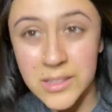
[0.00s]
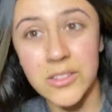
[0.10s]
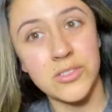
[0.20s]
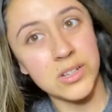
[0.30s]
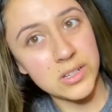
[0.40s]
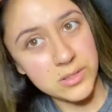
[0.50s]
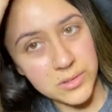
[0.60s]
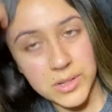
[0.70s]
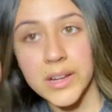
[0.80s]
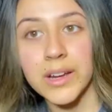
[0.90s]
you're trying to do
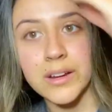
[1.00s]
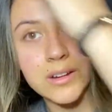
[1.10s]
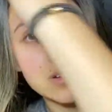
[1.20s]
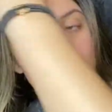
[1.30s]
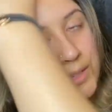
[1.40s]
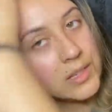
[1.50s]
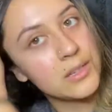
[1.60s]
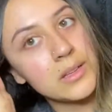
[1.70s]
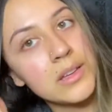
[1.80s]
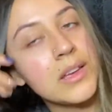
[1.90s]
your hair
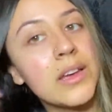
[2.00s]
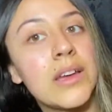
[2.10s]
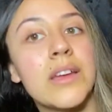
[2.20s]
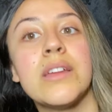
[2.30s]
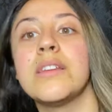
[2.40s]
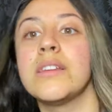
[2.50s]
and